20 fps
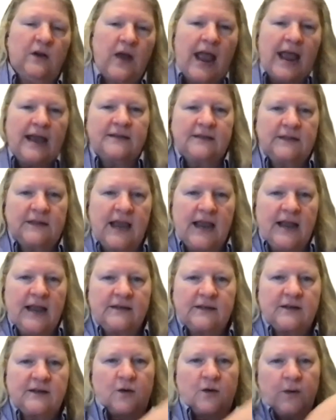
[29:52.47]

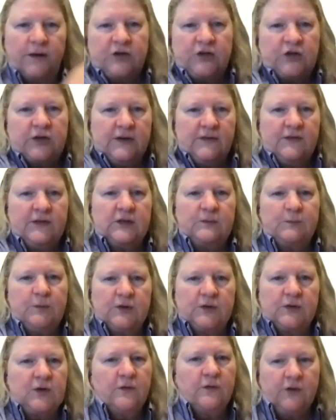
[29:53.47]
ask a question of this
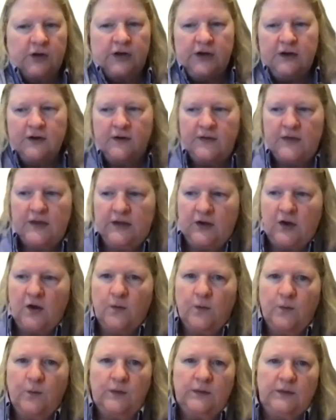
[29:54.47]
person over here and then
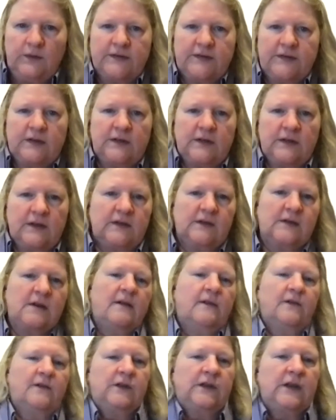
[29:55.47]
go listen to this
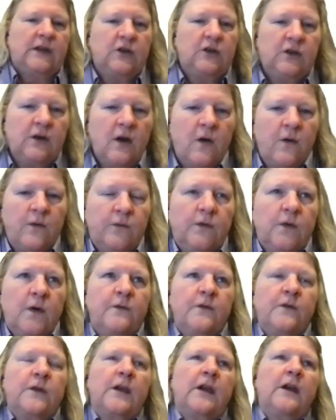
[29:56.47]
conversation
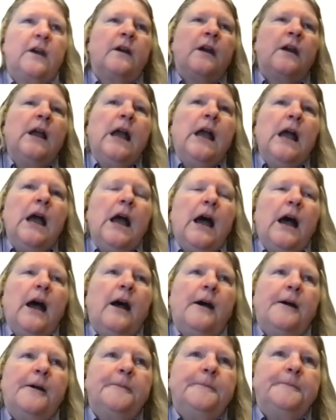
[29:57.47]
over there.
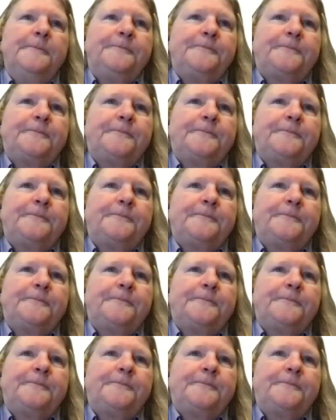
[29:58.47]
And